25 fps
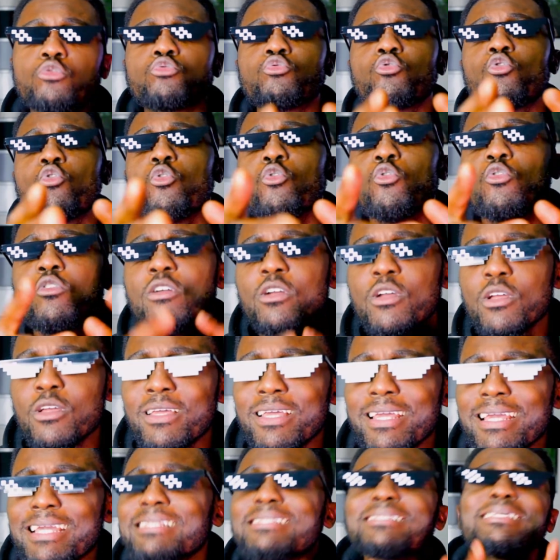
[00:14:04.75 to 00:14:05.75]
So
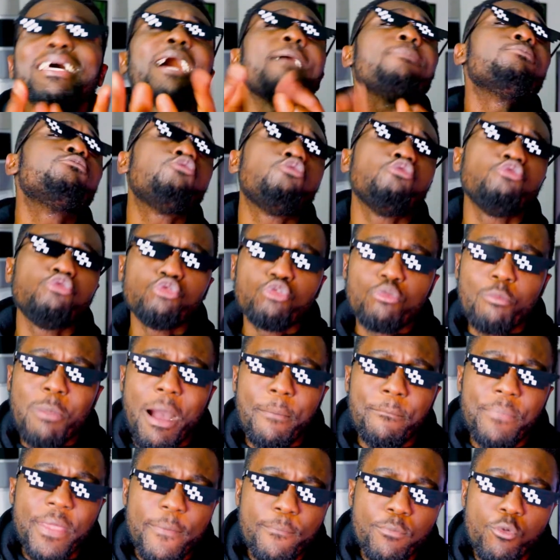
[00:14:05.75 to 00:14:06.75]
it's up to you,
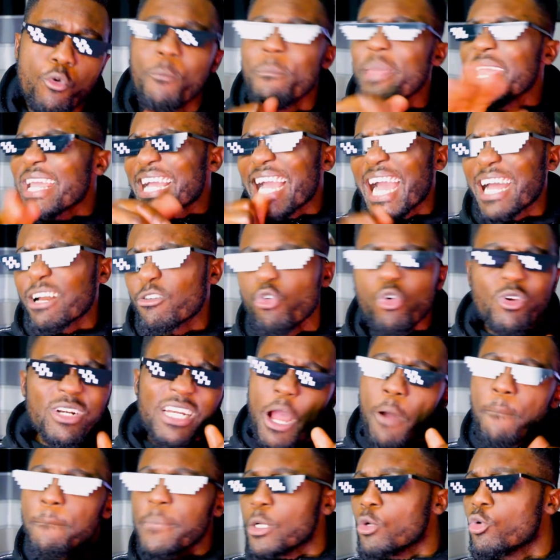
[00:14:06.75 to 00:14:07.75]
my people. Make a note
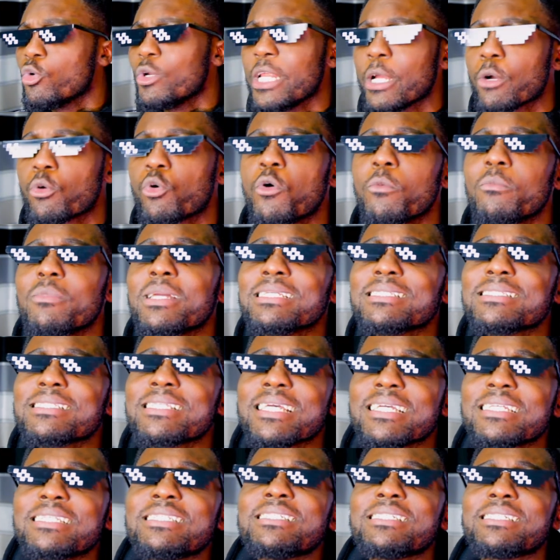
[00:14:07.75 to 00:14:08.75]
down below the comment
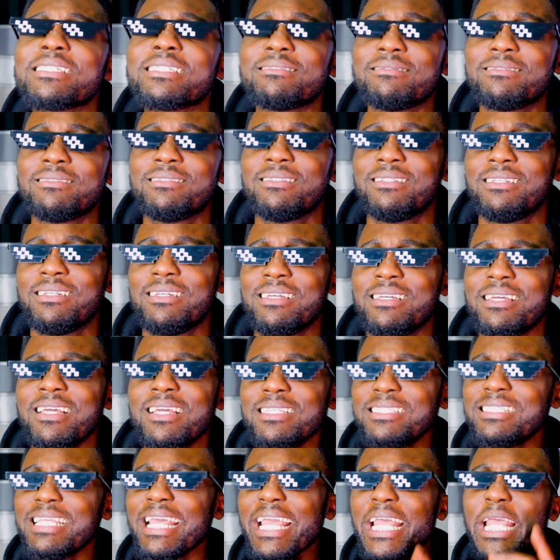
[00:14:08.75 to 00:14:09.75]
section.
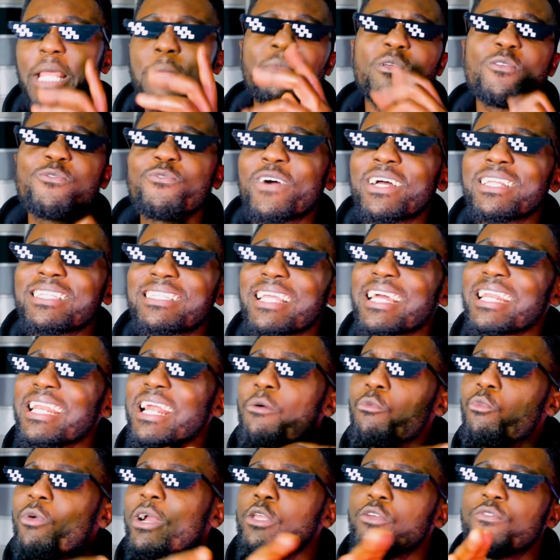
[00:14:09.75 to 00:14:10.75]
Say it be
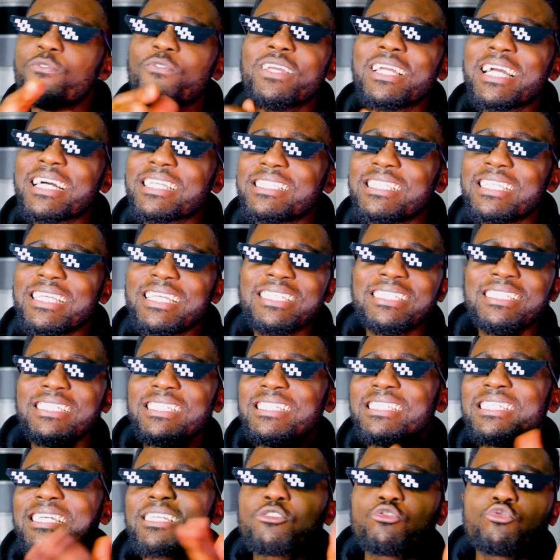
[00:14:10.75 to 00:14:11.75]
Fantana where you figure see
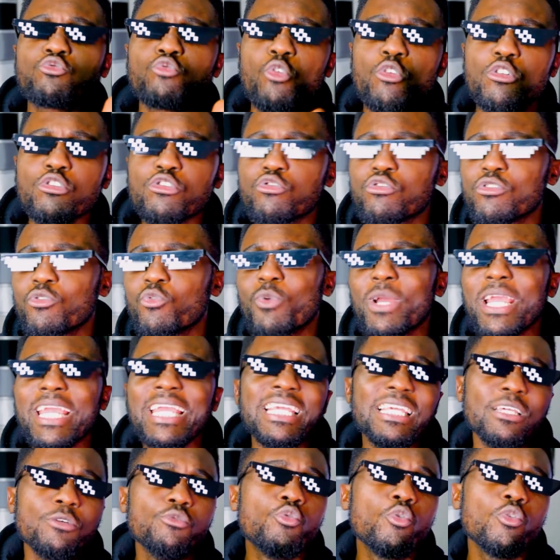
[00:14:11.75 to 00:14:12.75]
she just rush where
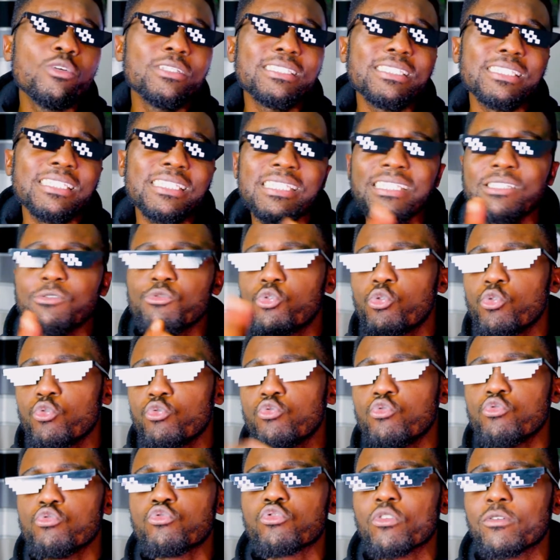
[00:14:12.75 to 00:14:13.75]
it would him
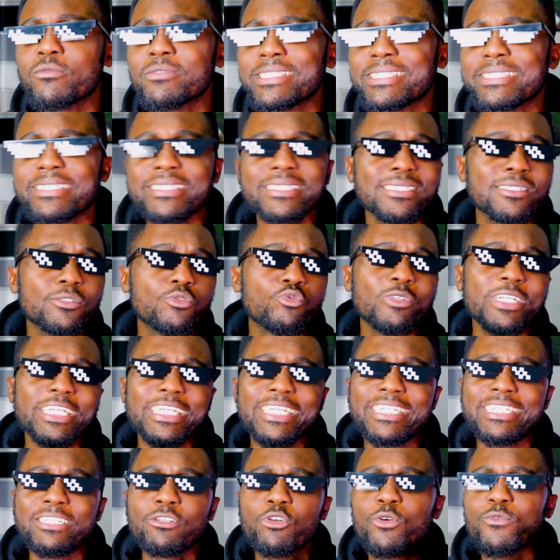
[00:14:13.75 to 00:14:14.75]
go do some things where
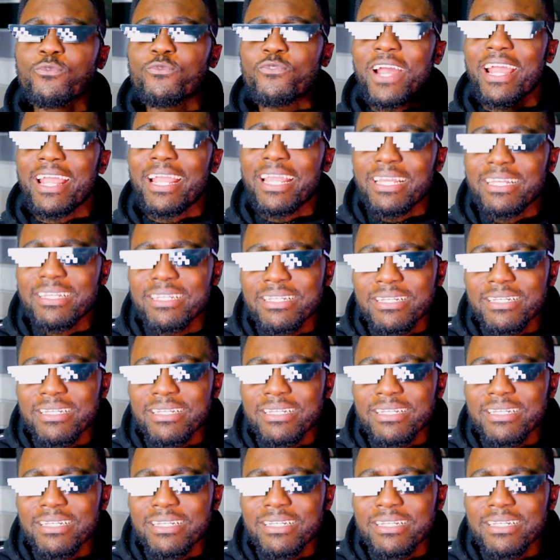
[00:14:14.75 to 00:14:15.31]
he not fine.